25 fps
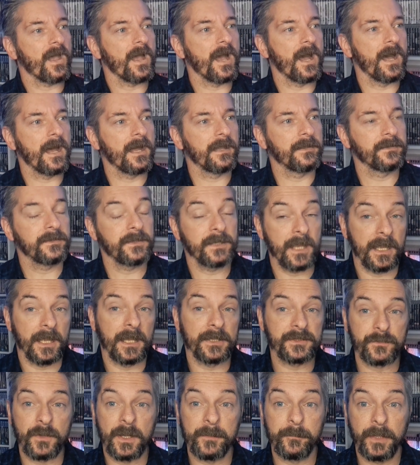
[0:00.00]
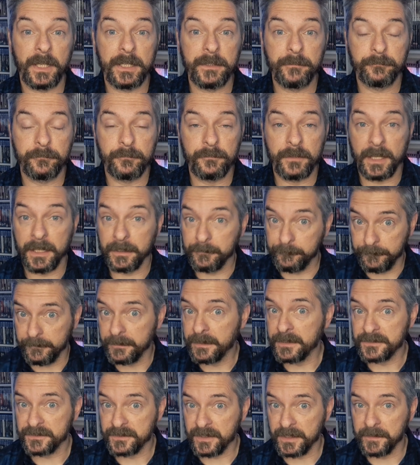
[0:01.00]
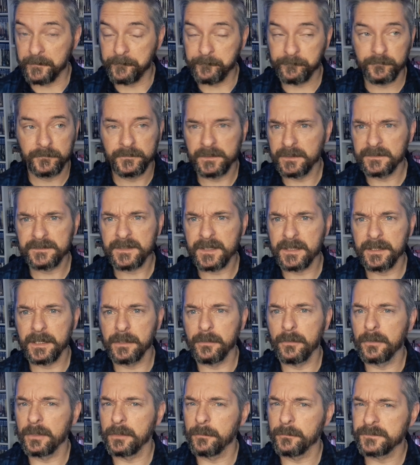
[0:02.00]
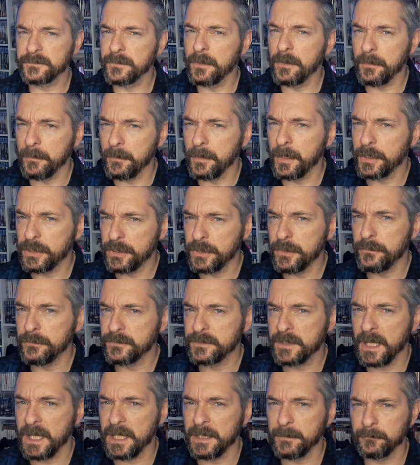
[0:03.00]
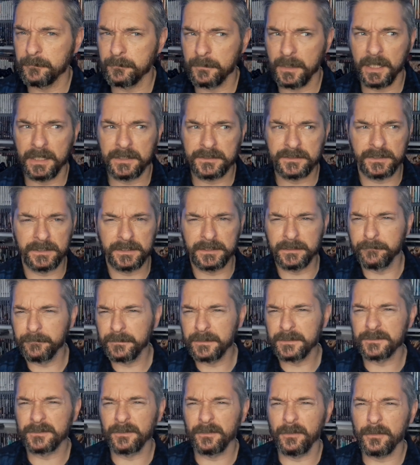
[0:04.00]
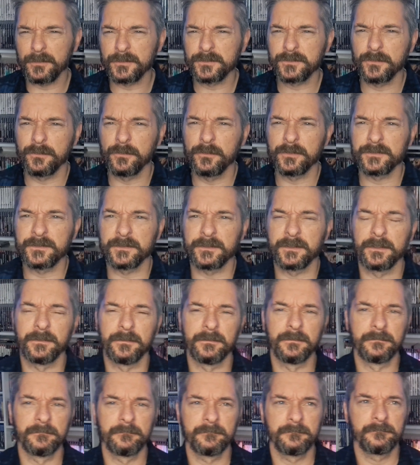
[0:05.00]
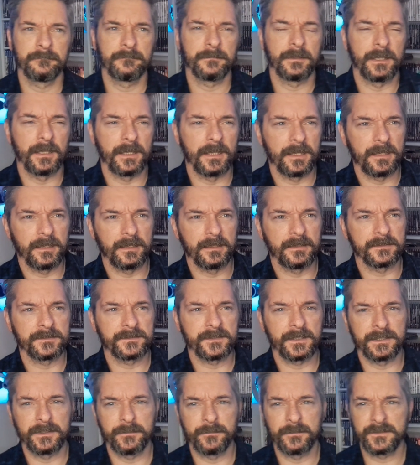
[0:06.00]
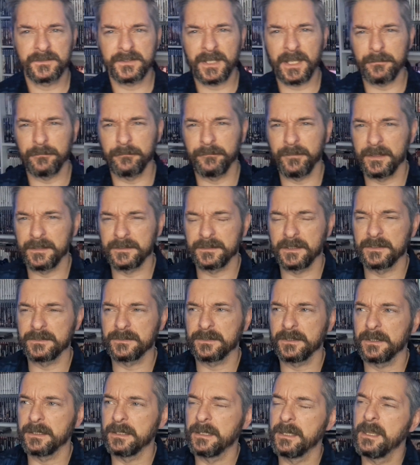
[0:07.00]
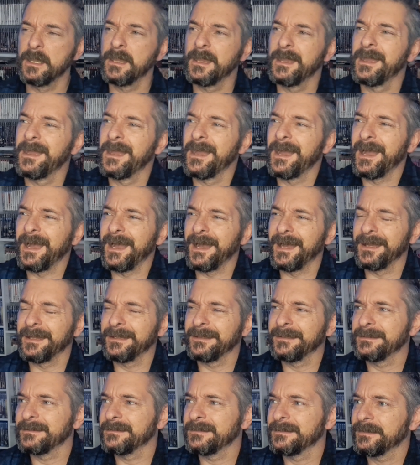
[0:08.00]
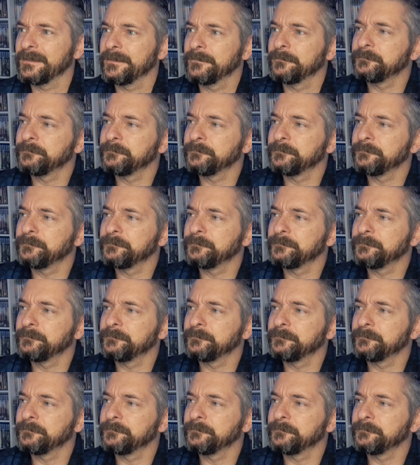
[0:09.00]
And yeah, so I played through that and finished it. Didn't take that long. It was not a huge game, actually. I think it's a lot shorter than Senua's Sacrifice, actually. And